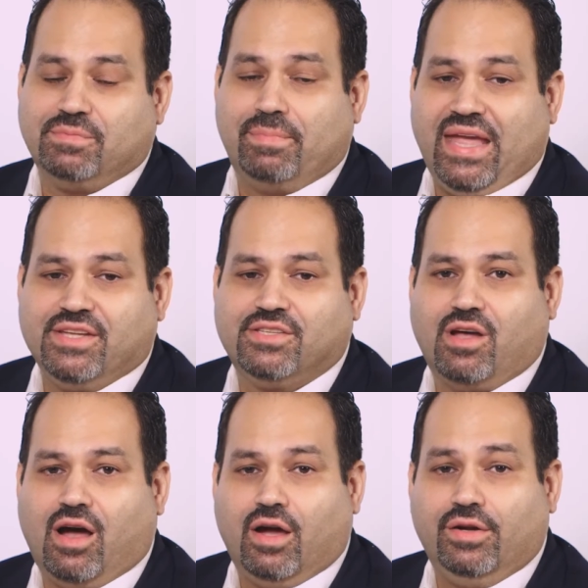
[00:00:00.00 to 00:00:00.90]
based
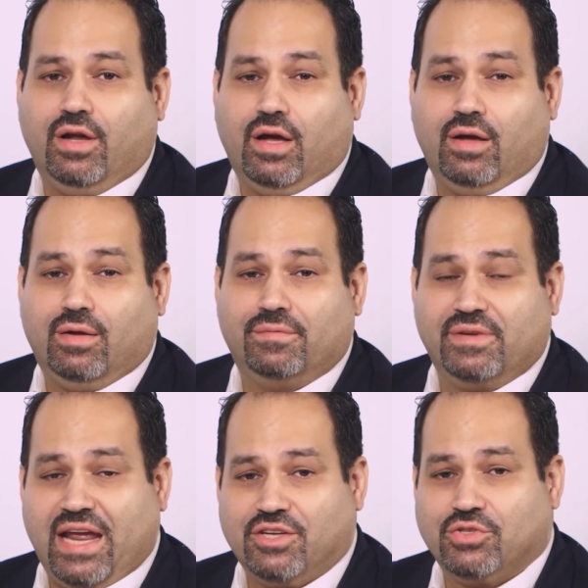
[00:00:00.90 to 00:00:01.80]
on
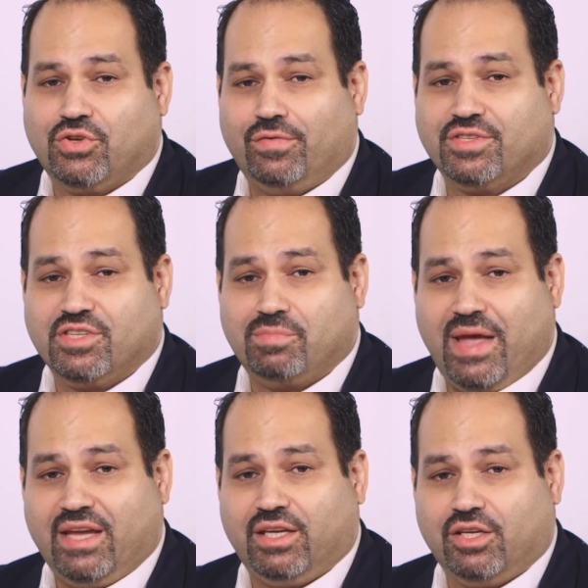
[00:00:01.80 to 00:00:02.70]
financial services,
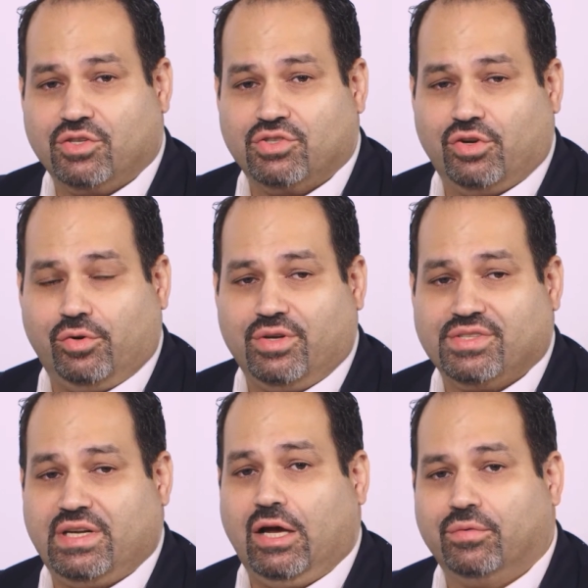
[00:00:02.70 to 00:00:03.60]
banking,
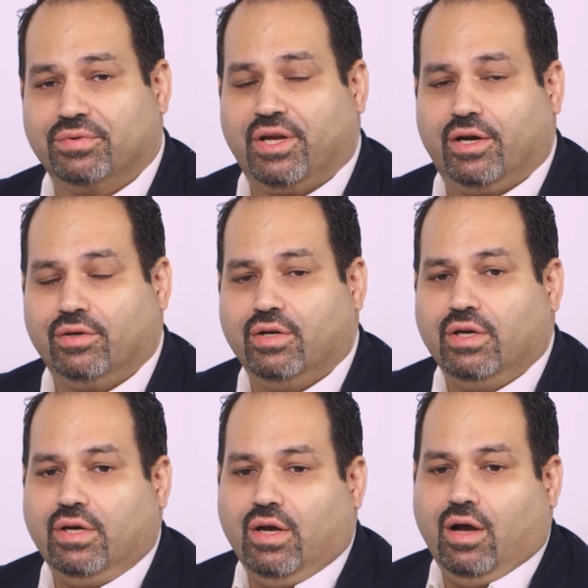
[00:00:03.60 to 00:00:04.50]
insurance, and healthcare.
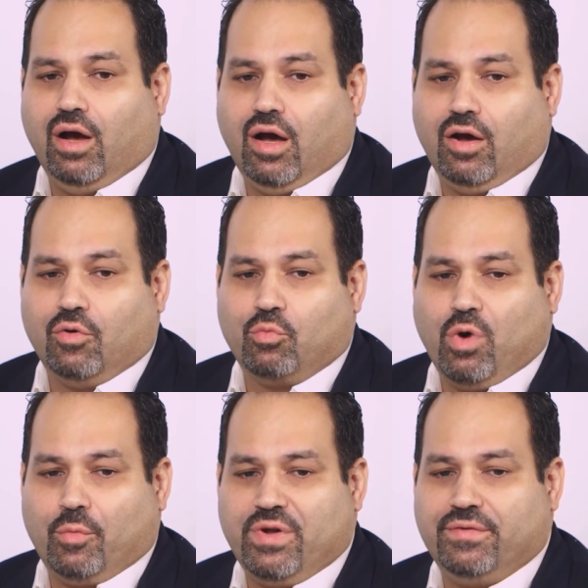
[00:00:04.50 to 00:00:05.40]

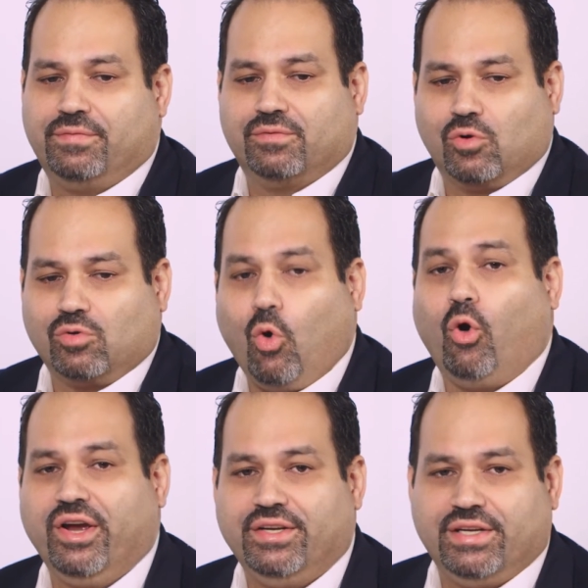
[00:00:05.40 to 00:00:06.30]
What we've
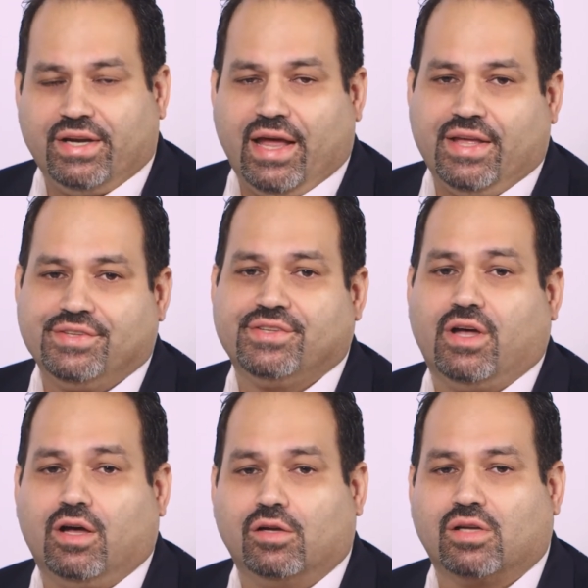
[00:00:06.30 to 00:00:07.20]
coined it as
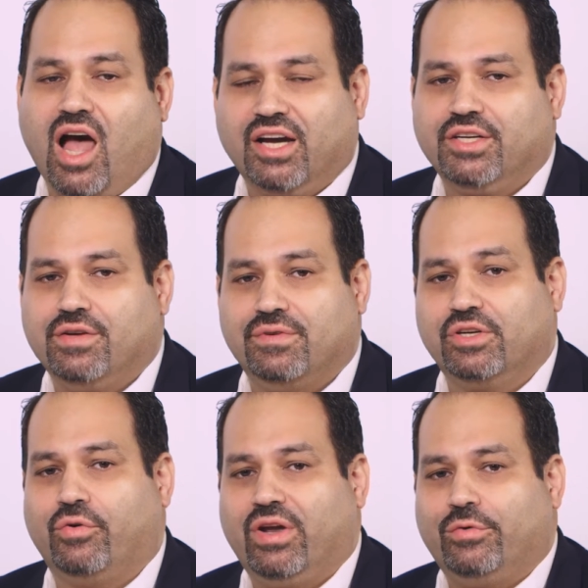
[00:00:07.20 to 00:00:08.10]
cognitive
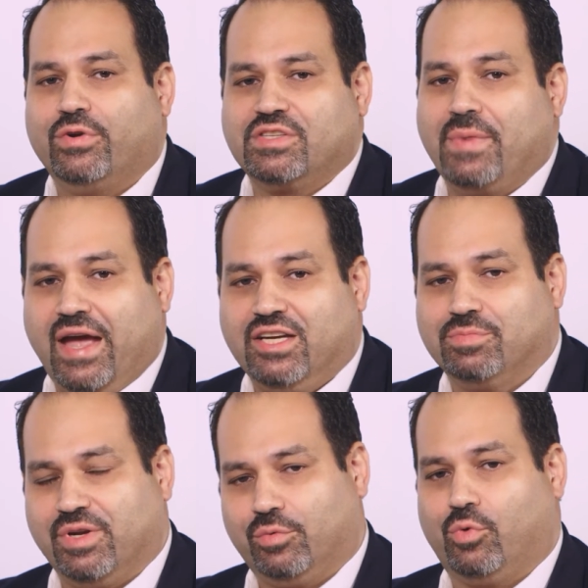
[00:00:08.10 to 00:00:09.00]
integrated risk
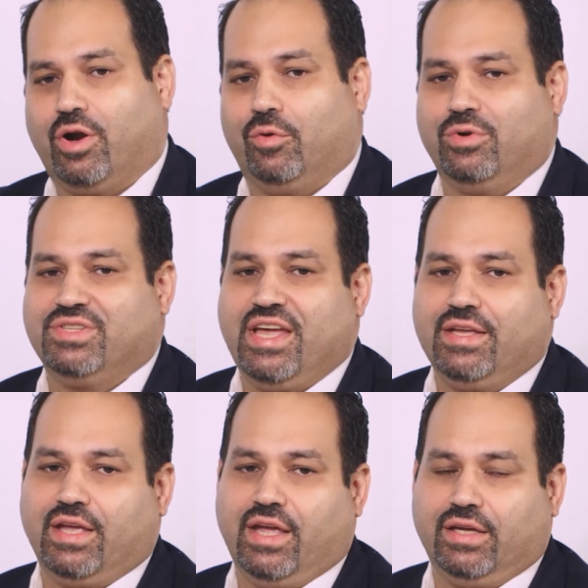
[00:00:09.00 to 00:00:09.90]
management, where we're
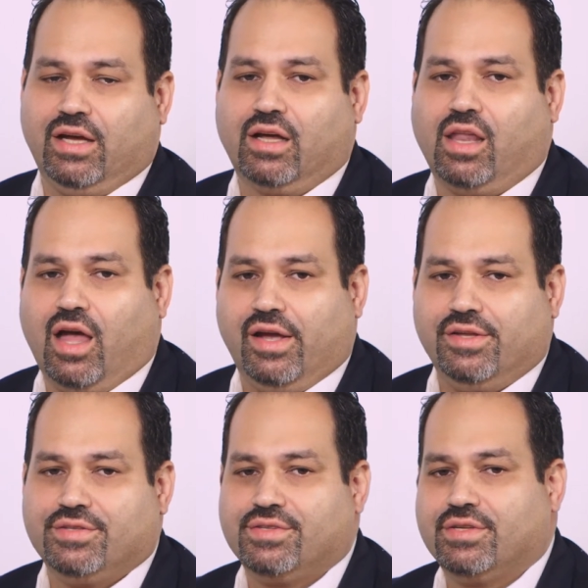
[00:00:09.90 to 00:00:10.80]
taking a
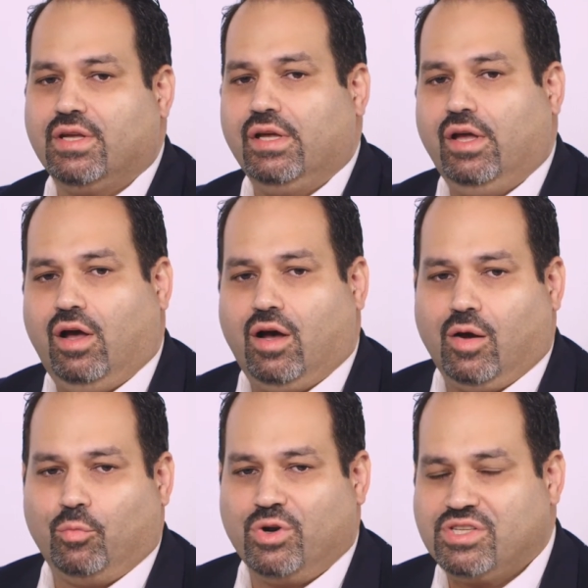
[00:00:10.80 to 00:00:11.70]
client's
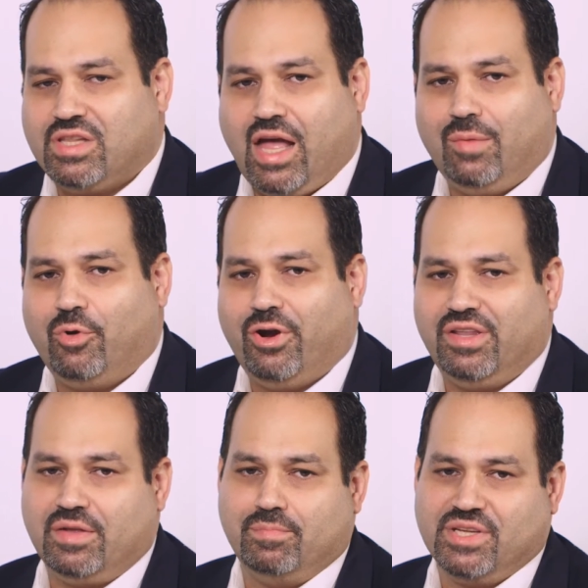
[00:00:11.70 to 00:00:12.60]
risk library,
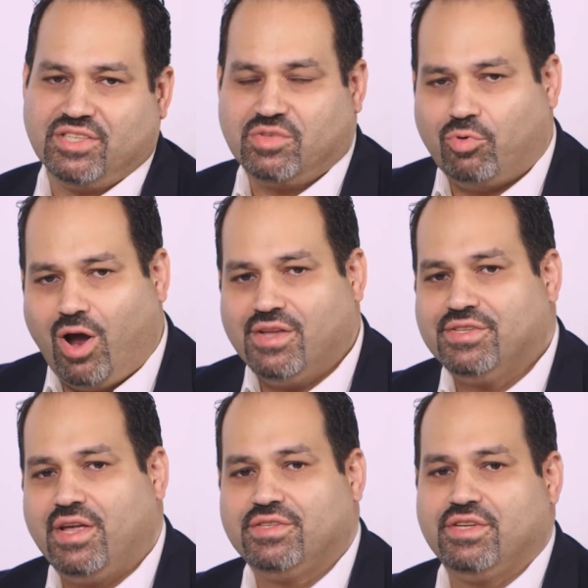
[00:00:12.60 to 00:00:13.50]
the business
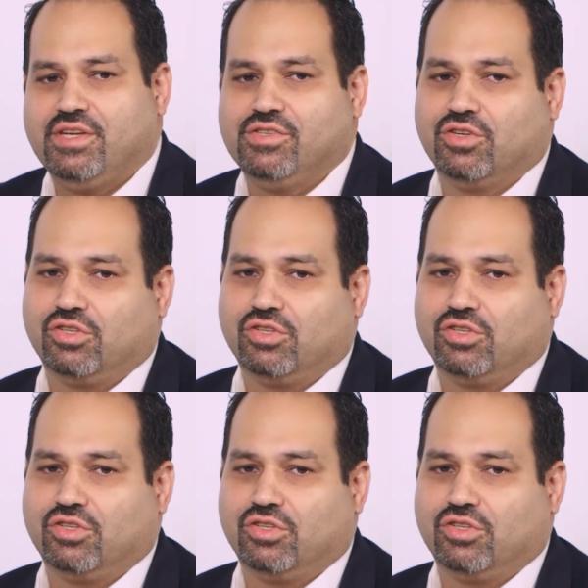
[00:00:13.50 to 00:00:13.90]
processes, the